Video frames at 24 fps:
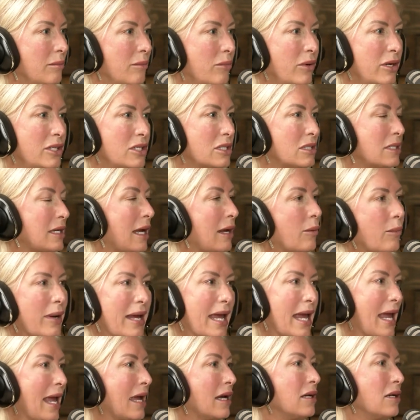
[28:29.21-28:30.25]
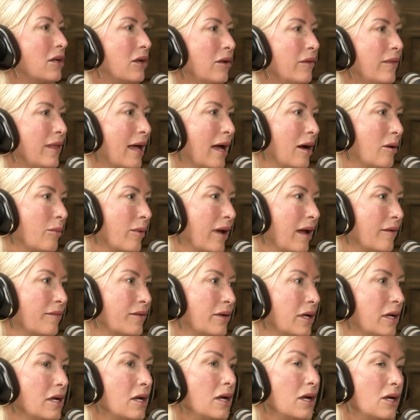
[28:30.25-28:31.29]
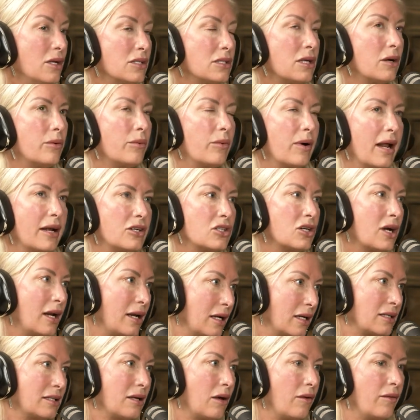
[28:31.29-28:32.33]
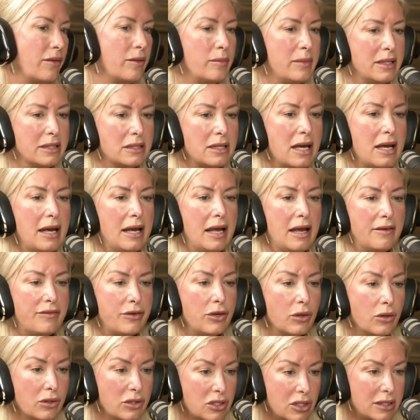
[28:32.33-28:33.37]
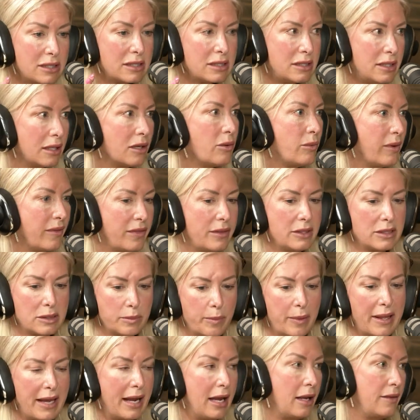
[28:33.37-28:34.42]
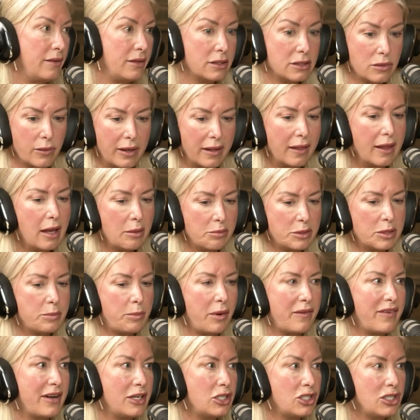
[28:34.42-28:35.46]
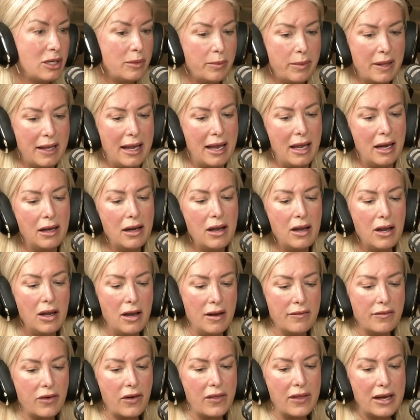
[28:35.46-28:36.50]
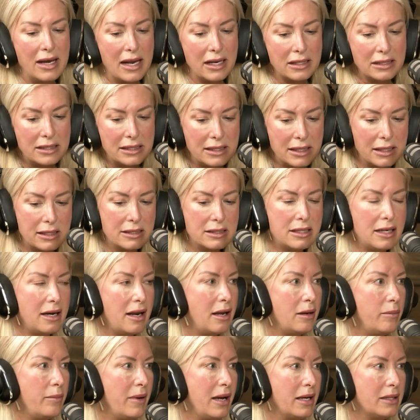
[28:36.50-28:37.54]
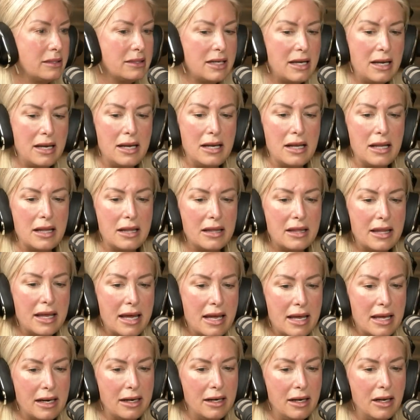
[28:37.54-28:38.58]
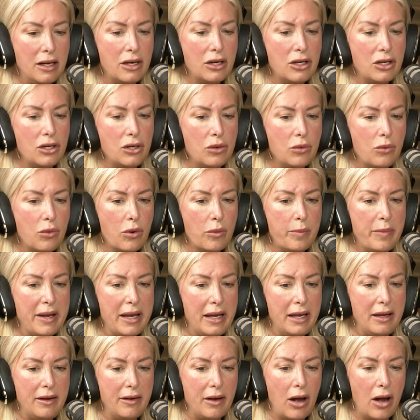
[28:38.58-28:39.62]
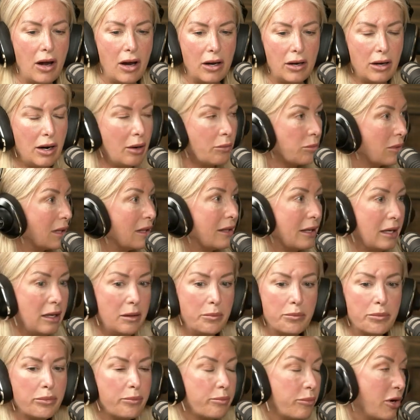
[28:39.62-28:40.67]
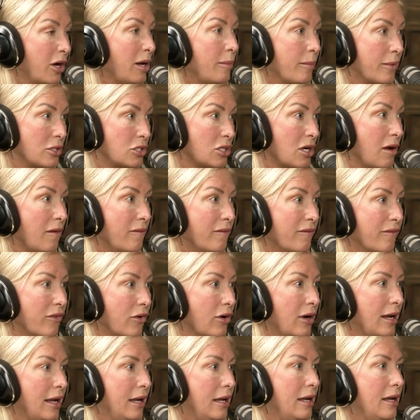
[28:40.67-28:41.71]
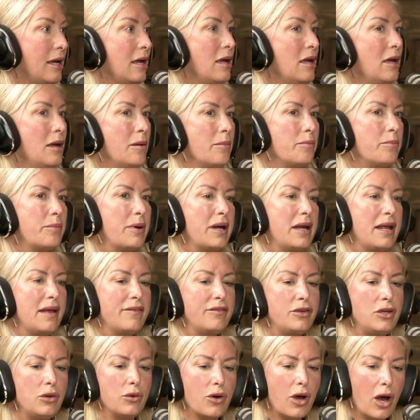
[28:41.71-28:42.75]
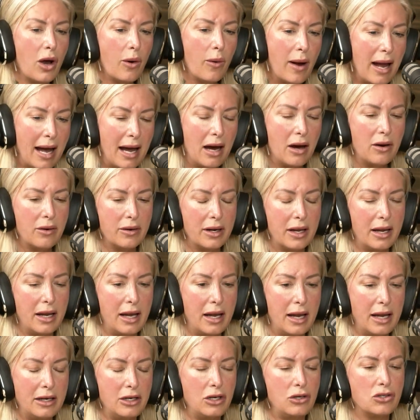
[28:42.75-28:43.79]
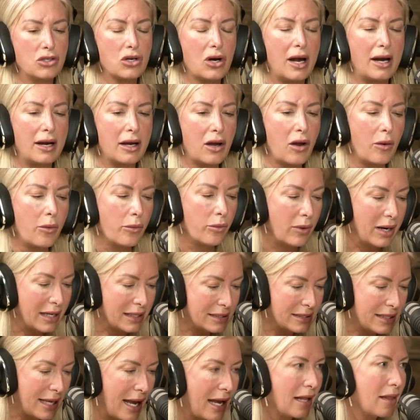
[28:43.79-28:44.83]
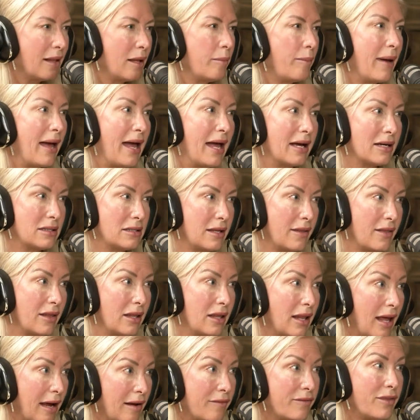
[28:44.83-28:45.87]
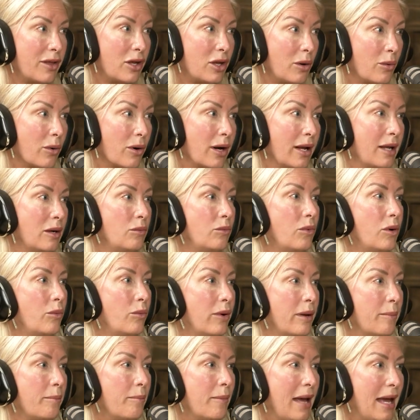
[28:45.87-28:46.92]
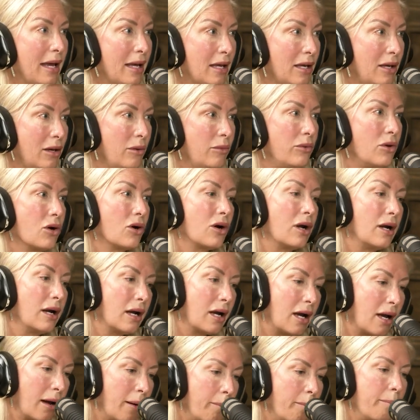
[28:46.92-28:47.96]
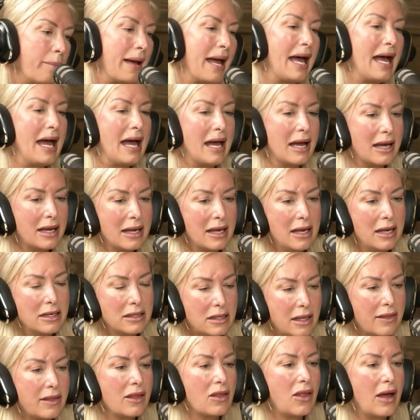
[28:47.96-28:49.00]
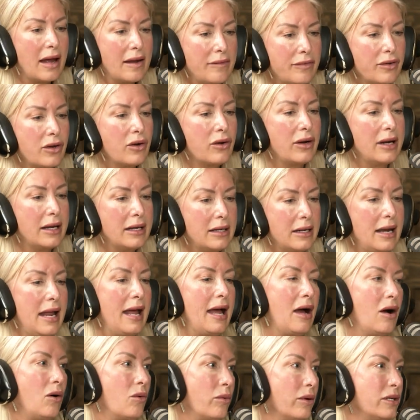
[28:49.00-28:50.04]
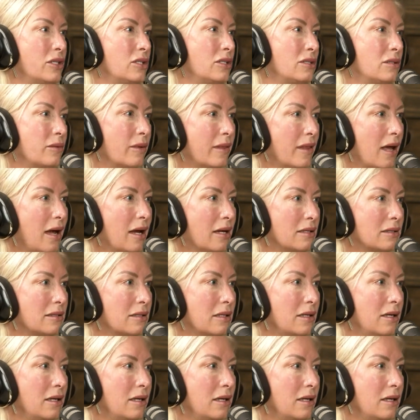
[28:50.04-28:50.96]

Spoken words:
We can't do that. We have to. So what I try to tell them is, if you'll just stick with this plan, this relapse prevention plan, for the next 6 to 9 months, then you will be really pretty much home free. But if you go out and you try to go exactly back to the life that you were in when we met you, you're going to come back to the life you're in now, which is with us.